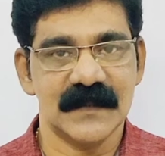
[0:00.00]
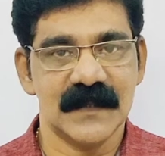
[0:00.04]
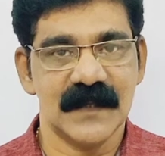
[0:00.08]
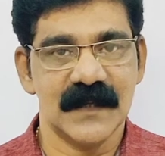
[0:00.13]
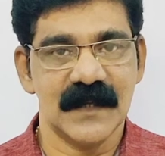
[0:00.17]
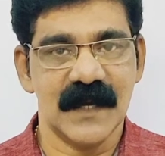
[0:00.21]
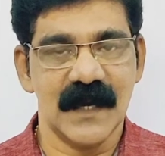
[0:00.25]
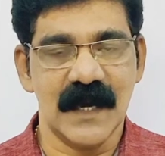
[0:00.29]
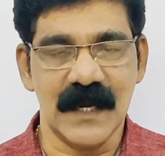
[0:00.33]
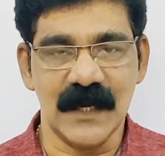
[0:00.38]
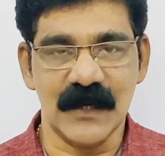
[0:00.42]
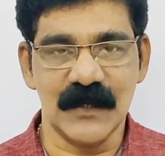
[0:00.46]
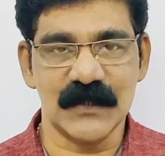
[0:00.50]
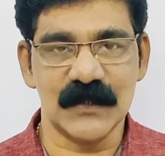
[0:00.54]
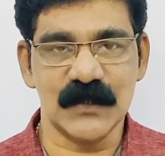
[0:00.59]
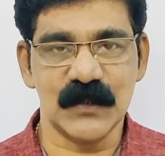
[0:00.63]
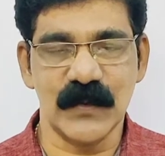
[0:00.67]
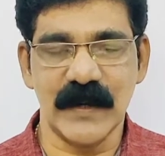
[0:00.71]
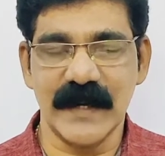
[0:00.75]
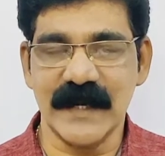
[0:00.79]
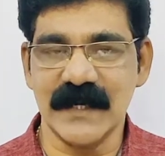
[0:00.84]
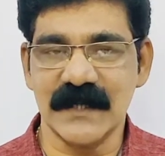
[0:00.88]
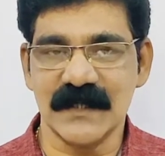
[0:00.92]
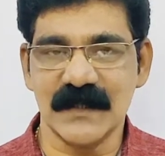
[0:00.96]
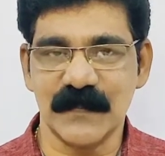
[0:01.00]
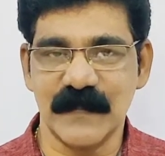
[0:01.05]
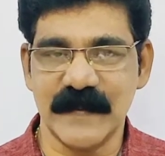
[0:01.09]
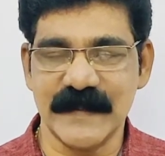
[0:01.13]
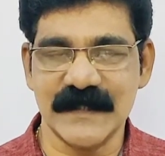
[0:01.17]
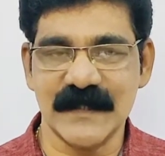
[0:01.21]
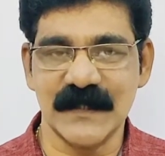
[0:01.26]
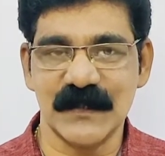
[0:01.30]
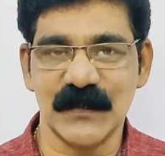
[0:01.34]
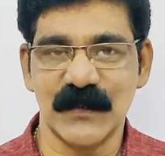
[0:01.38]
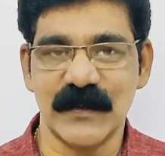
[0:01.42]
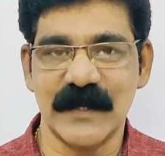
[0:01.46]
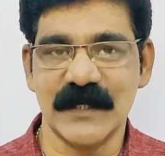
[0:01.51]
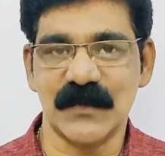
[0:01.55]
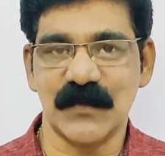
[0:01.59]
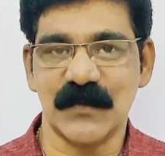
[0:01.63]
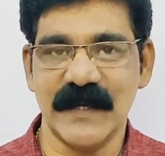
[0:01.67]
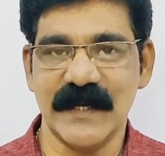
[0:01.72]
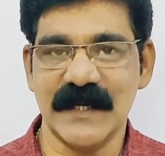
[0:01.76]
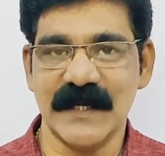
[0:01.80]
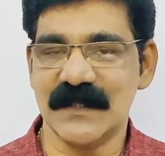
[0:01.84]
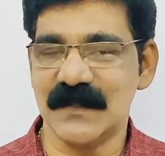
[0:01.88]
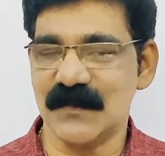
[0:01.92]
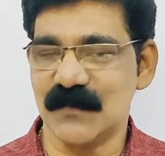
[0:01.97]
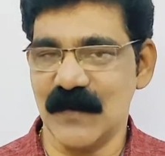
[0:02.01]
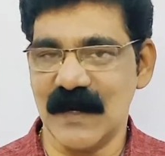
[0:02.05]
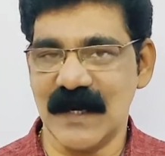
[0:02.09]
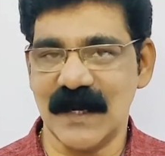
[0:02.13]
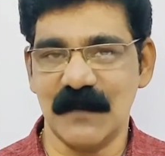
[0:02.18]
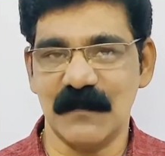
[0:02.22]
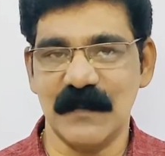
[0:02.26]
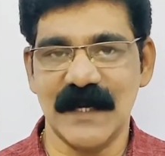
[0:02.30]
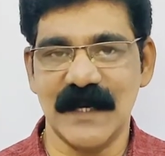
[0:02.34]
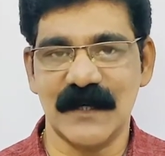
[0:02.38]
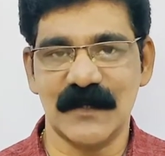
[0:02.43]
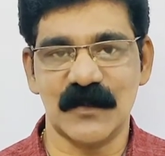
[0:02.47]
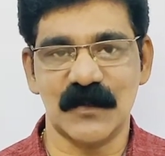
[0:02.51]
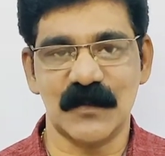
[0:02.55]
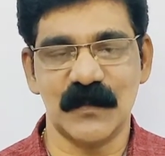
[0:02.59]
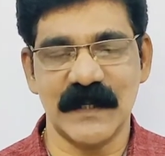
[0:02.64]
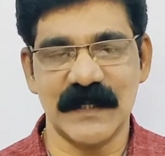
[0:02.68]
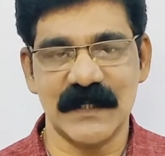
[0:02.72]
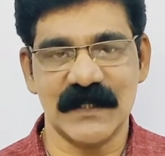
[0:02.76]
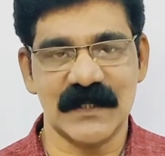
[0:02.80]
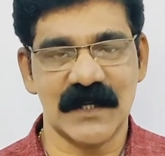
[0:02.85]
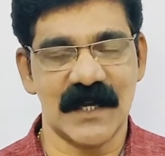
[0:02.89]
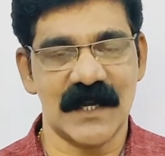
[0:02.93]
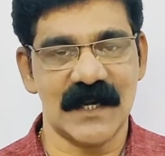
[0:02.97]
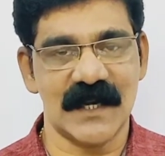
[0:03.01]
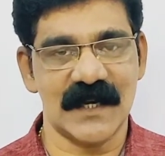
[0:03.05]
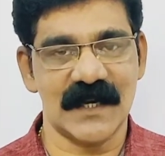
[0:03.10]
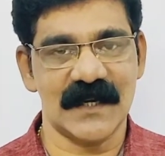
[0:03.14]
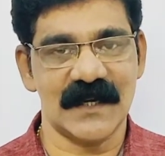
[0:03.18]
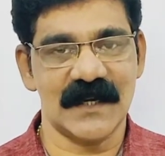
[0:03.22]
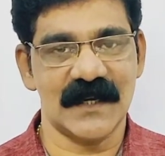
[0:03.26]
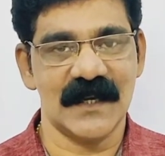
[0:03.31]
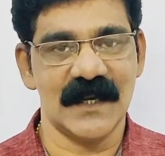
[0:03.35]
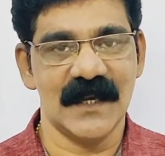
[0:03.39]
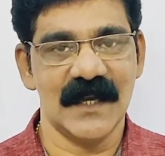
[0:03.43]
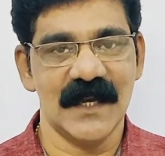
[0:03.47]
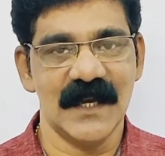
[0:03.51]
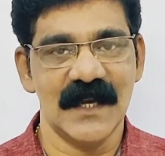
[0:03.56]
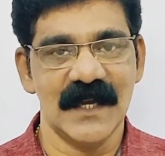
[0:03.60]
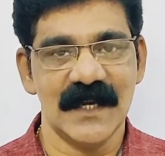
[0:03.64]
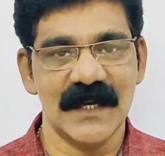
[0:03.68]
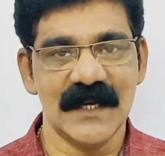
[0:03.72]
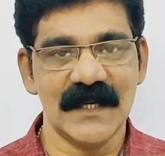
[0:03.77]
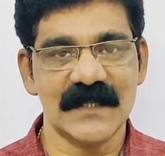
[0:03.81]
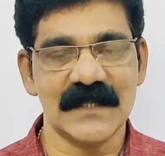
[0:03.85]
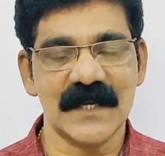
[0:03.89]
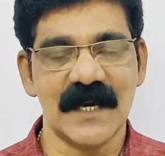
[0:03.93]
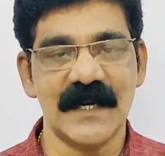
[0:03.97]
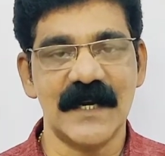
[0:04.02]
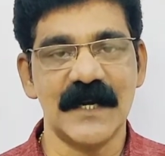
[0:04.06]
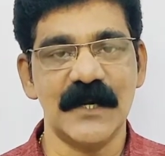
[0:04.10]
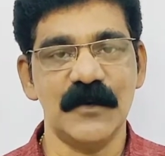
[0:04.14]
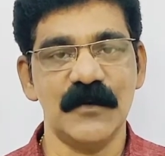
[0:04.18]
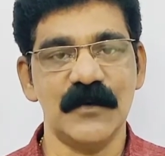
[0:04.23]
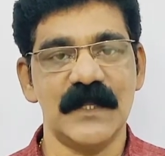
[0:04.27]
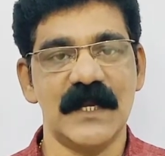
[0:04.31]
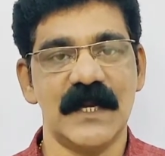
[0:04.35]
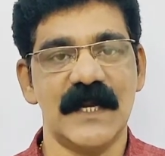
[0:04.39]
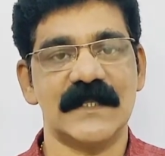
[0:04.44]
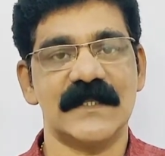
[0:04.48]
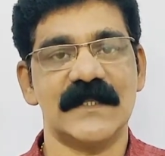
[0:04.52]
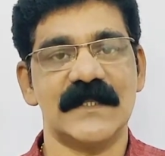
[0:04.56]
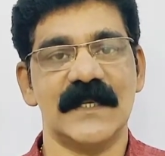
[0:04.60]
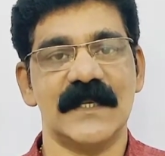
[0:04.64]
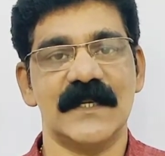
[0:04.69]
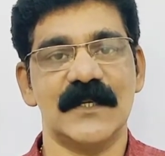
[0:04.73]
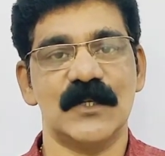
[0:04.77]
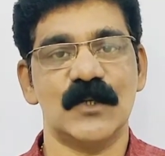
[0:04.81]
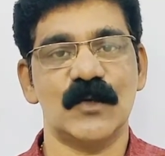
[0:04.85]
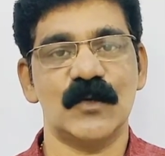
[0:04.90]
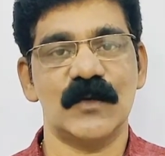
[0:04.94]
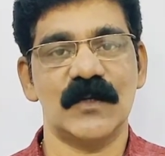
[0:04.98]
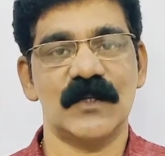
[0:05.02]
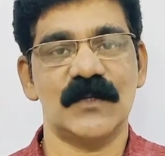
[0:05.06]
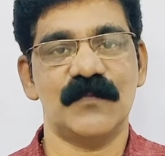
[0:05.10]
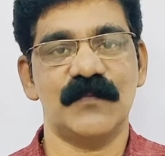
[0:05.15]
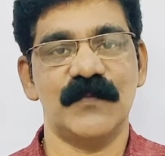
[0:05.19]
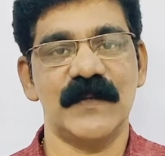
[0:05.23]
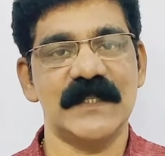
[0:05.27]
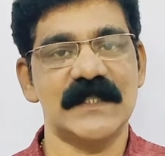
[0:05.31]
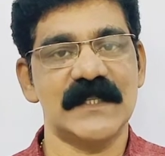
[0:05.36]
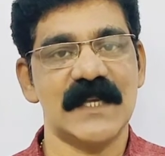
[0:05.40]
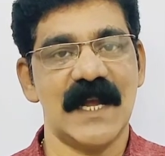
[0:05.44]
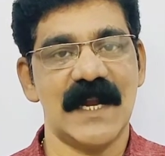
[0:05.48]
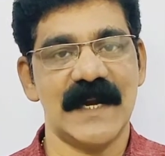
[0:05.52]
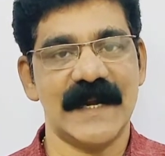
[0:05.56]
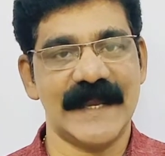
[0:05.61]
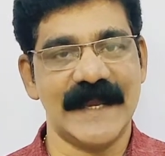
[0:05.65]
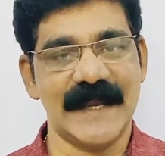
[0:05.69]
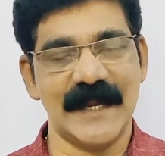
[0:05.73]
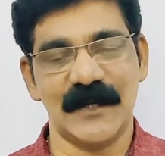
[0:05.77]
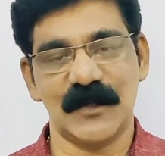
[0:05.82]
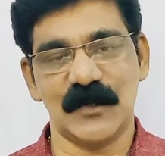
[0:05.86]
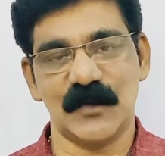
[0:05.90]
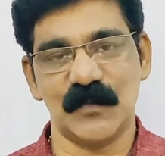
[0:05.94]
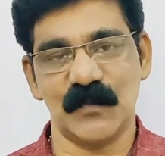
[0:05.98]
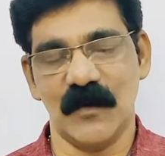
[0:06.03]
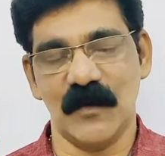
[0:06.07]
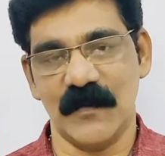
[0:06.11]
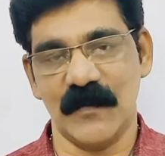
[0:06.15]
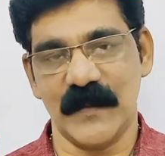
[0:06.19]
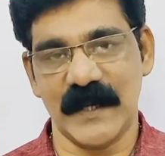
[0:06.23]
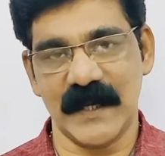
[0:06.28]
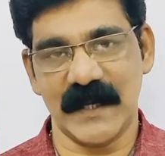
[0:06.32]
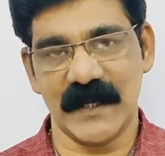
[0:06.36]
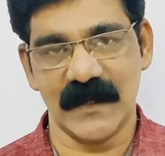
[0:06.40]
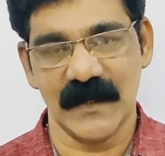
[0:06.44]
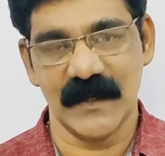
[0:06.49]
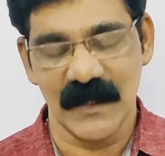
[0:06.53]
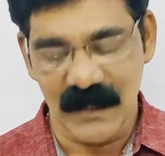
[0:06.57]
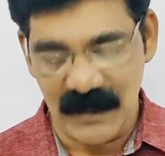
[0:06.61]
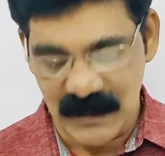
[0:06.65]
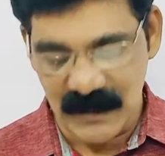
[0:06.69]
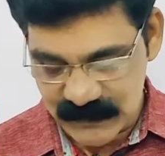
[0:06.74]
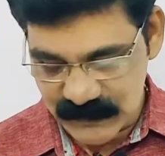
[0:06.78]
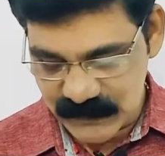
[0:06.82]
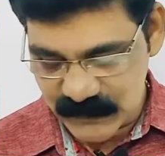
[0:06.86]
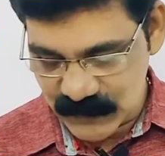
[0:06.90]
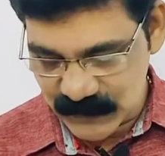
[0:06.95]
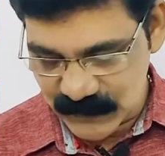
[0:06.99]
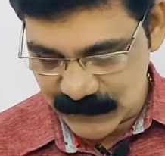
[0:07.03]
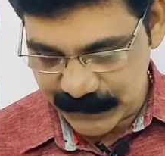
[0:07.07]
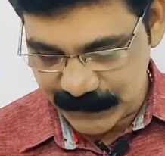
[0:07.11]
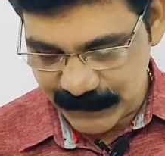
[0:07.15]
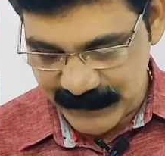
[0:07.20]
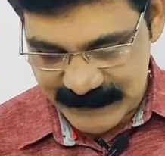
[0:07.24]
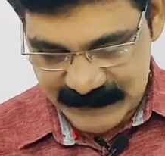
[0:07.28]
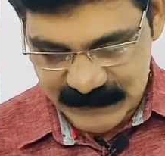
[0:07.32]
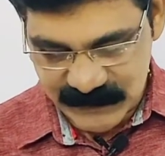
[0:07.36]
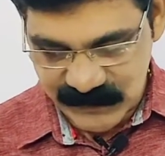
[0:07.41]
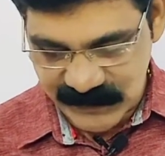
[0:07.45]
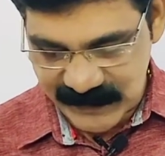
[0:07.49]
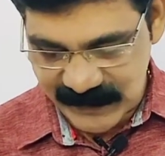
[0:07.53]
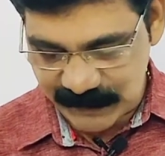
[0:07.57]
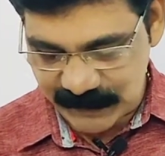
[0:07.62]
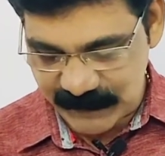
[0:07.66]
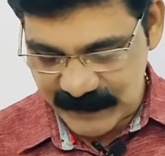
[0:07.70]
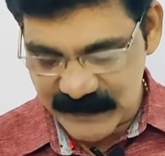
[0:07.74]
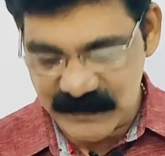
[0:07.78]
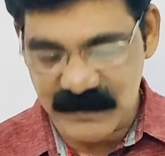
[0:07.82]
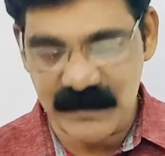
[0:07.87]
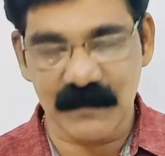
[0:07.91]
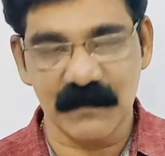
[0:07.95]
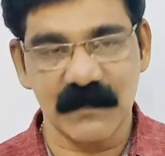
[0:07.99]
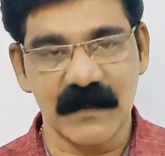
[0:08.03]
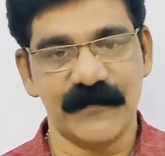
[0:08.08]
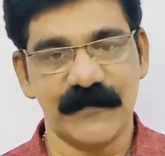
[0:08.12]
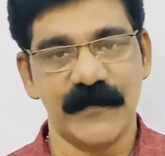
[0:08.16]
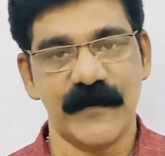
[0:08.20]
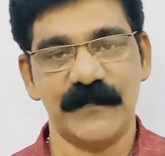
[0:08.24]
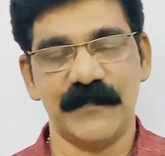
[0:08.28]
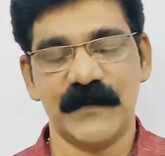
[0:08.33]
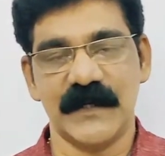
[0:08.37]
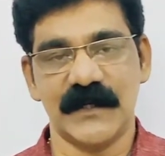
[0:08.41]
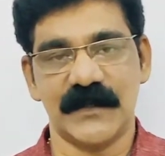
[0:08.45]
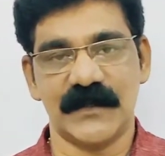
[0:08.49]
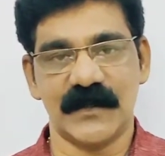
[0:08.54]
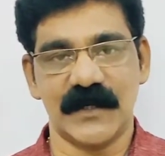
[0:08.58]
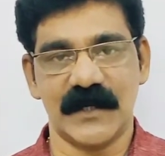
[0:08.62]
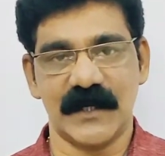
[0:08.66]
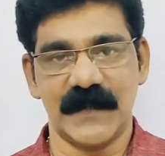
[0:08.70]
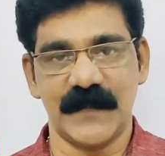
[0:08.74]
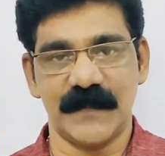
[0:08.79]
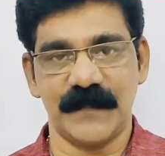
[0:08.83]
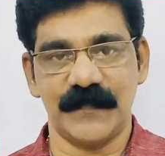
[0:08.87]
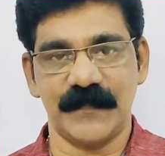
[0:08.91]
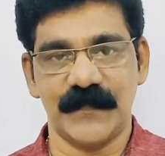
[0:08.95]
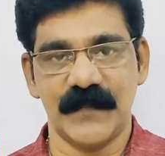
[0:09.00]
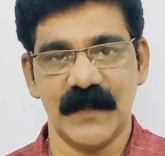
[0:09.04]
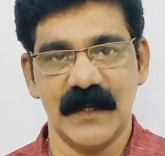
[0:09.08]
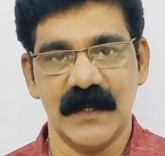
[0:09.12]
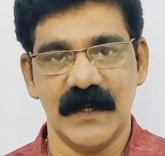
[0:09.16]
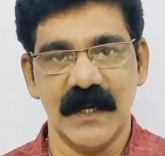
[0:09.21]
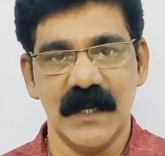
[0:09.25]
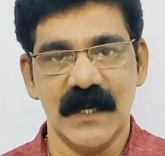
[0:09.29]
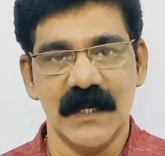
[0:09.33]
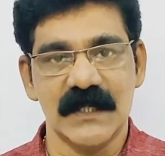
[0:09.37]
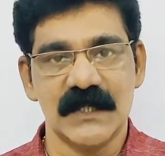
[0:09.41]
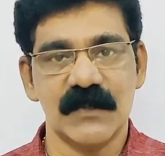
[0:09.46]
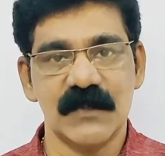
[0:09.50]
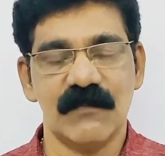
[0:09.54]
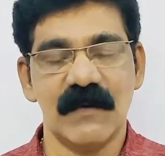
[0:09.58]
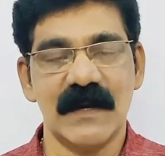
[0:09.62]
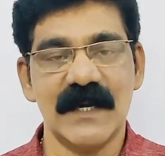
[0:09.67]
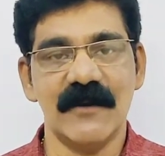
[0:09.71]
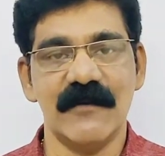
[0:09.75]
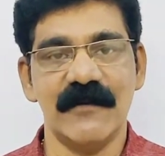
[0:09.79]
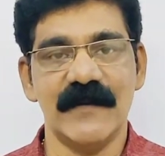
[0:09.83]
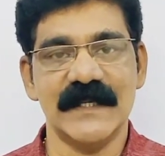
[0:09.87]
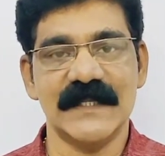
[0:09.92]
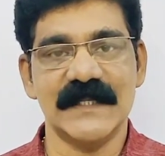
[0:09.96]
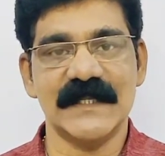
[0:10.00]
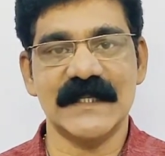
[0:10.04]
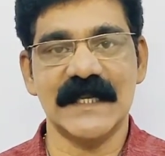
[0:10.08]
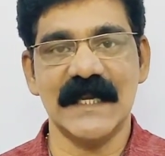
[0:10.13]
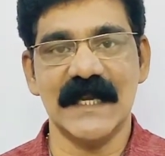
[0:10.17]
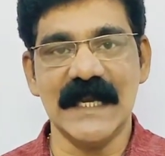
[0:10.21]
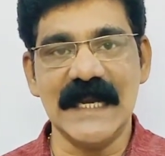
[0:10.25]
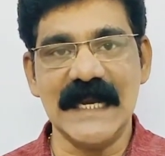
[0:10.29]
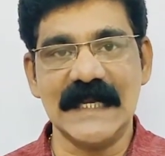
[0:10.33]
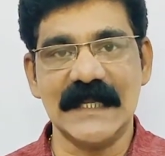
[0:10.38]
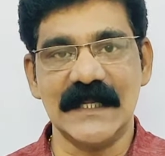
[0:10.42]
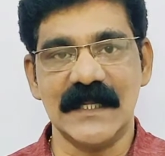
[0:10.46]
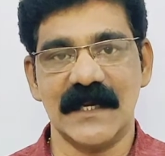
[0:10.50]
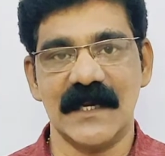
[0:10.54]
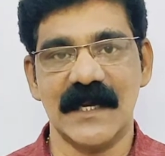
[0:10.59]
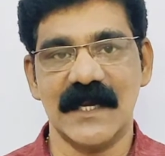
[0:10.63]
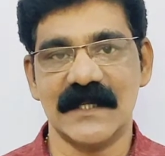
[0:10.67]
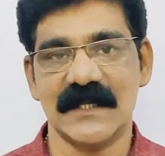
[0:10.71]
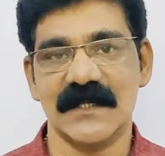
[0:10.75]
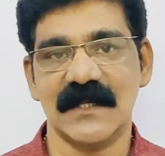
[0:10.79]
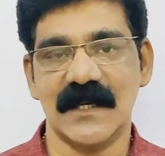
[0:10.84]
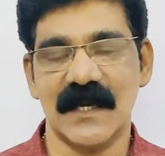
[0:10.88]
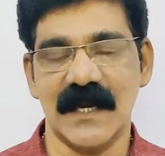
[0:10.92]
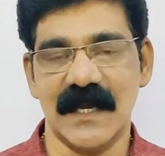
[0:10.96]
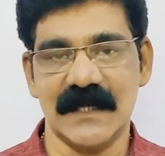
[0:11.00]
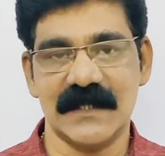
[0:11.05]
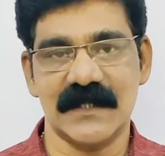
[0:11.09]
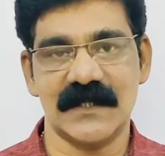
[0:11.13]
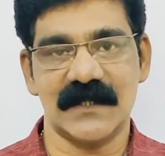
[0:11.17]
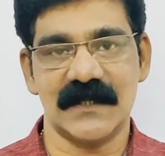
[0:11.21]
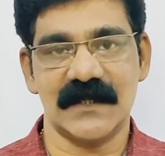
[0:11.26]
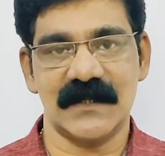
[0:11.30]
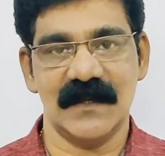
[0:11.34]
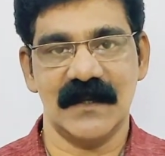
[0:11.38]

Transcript: Hello students, myself SVS, welcome back to my channel. Let's continue the lesson, Should Wizard Hit Mommy? So please take page number 53. So what did we see in the last class?